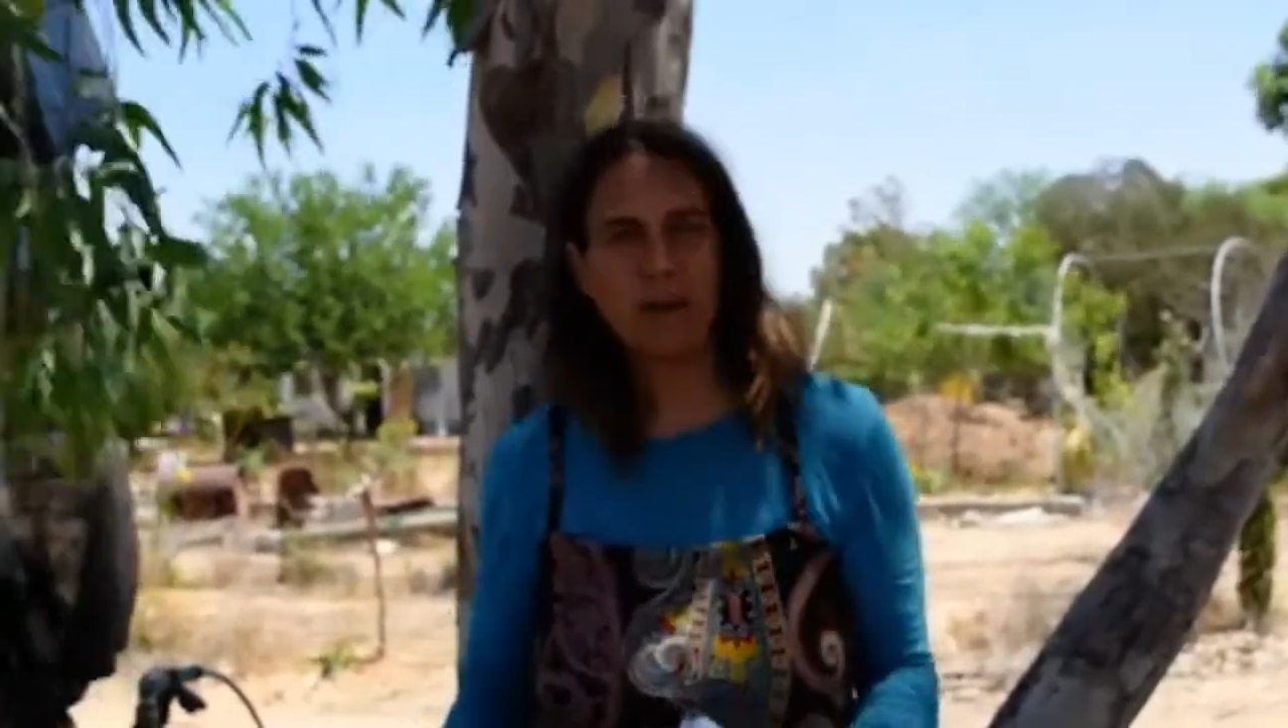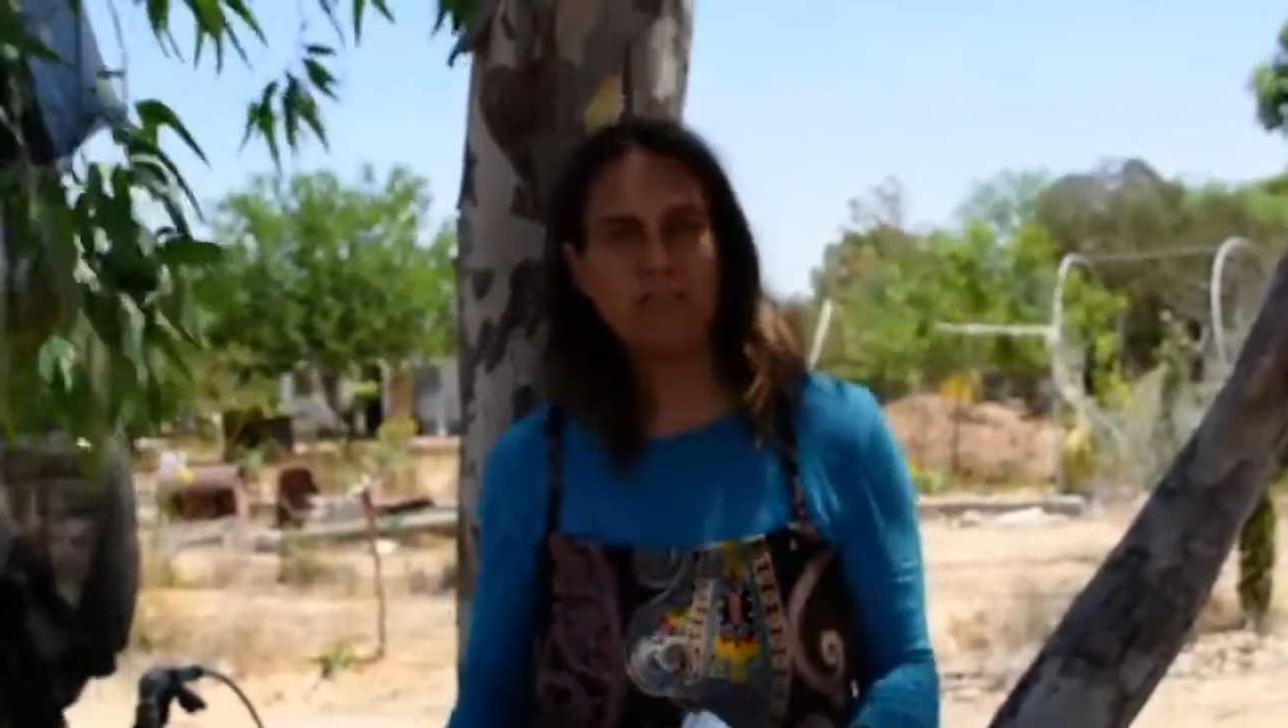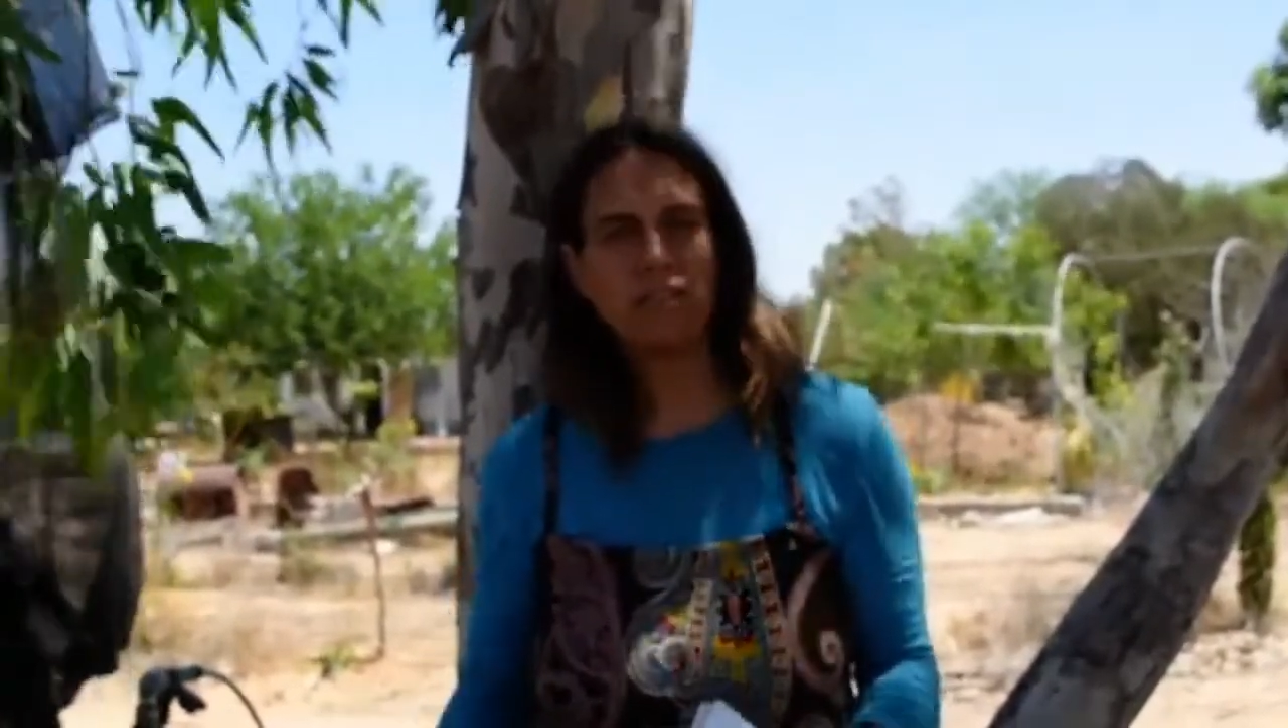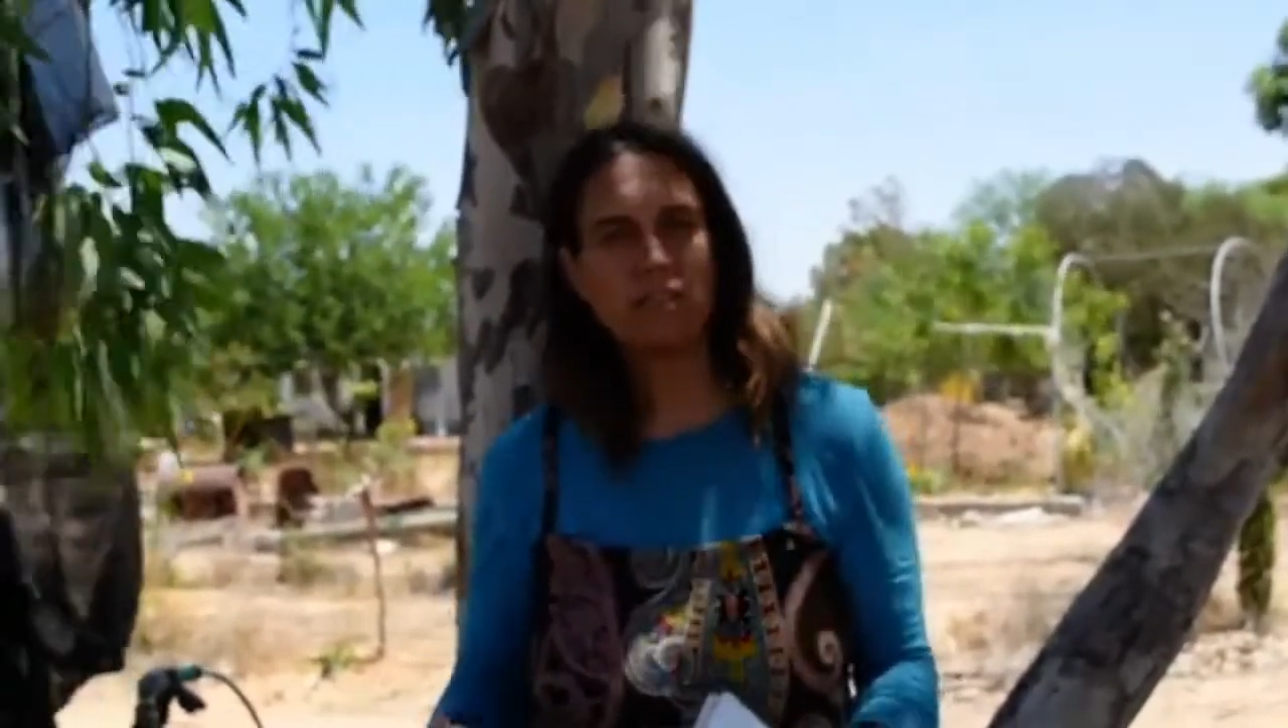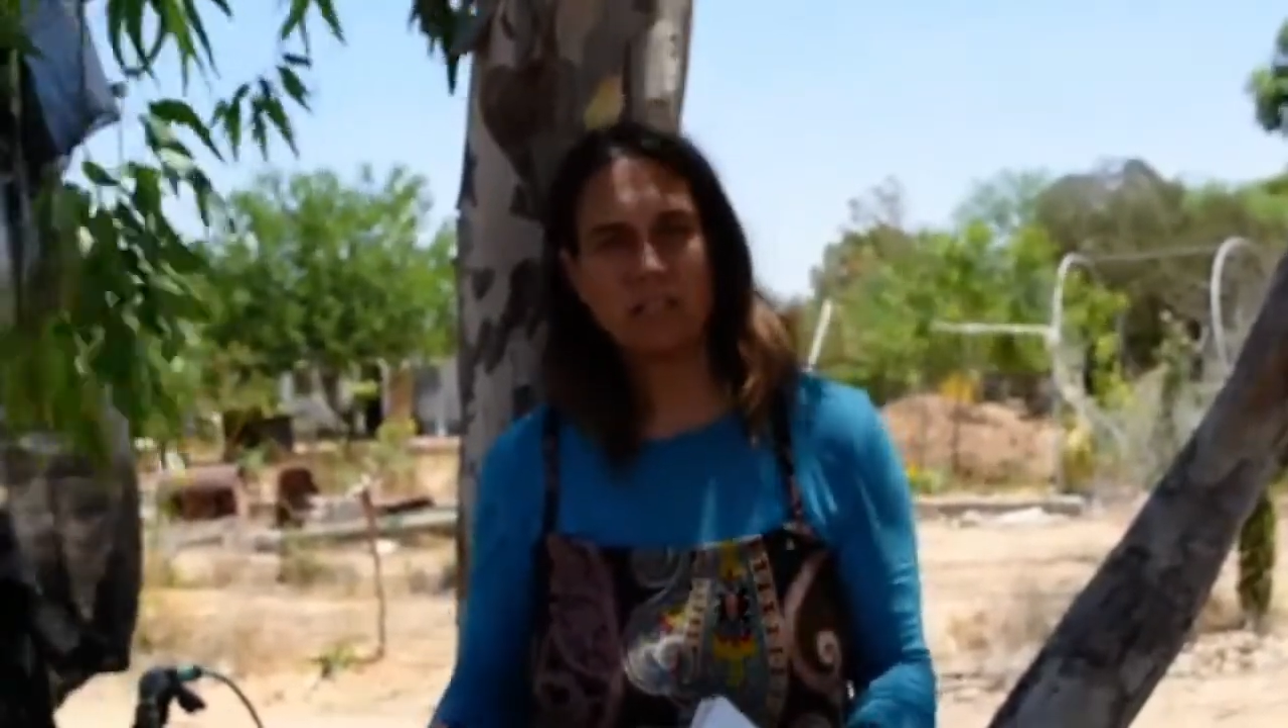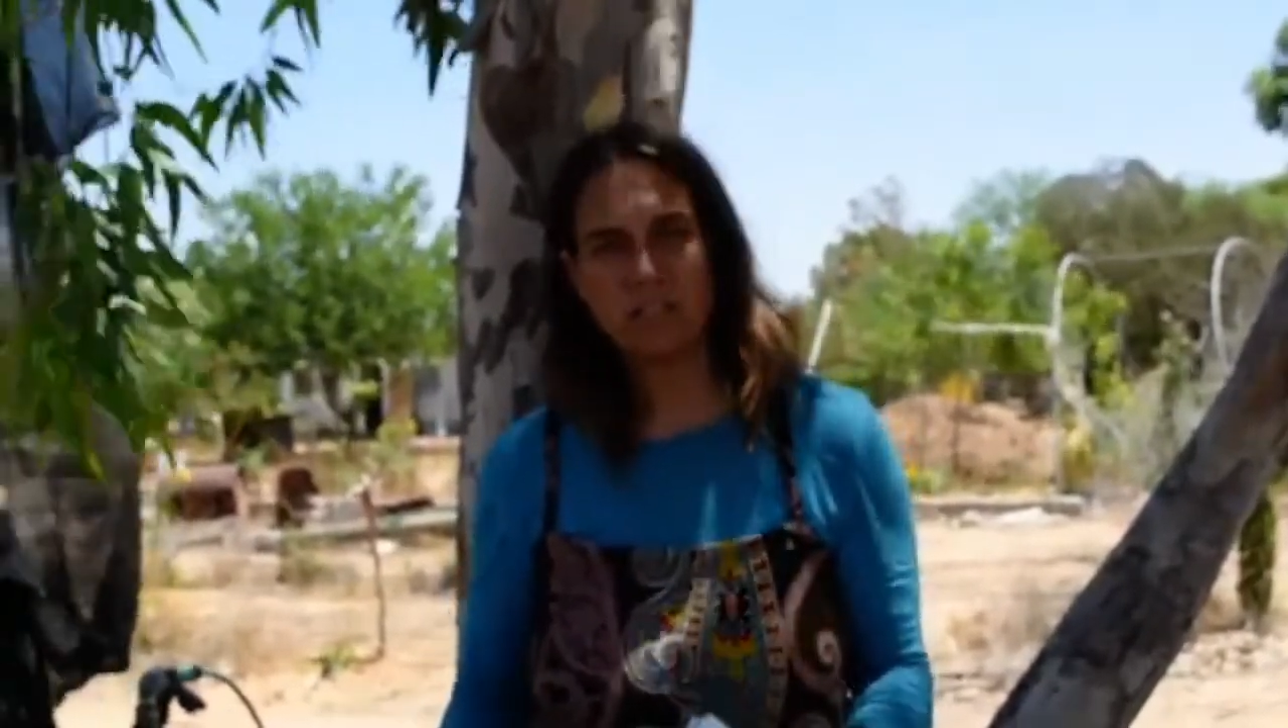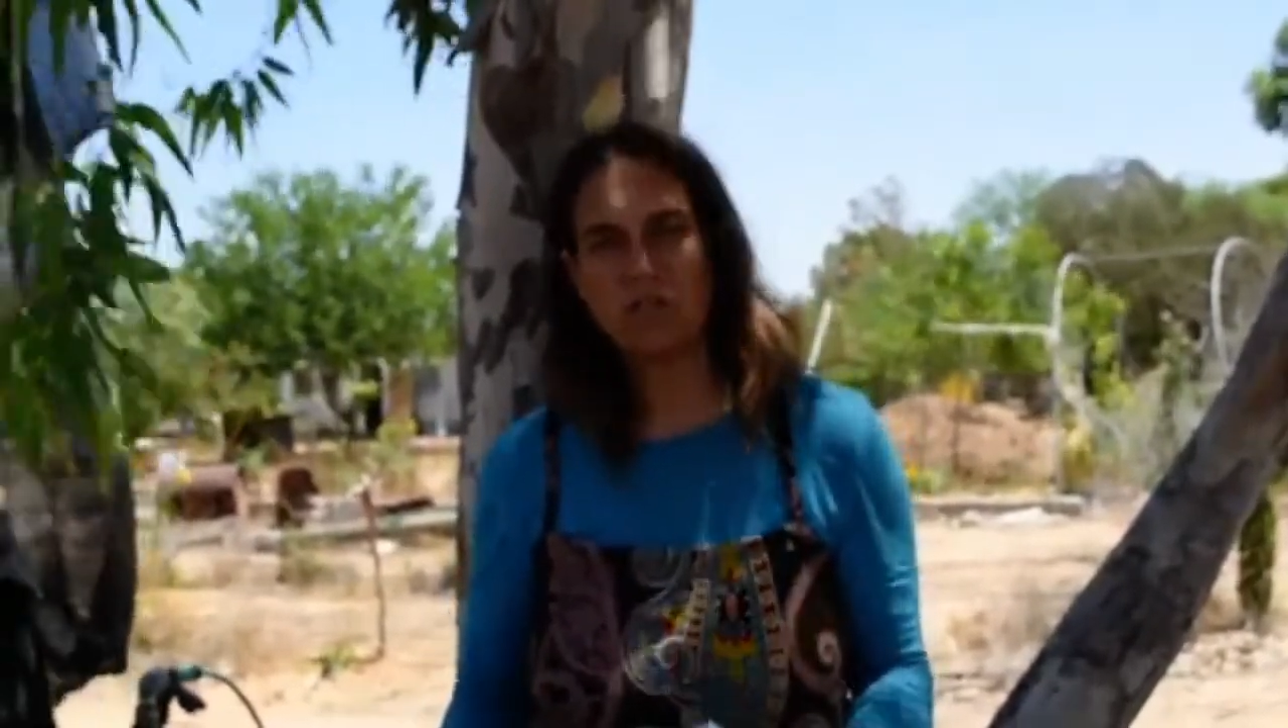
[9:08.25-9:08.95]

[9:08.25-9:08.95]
arrived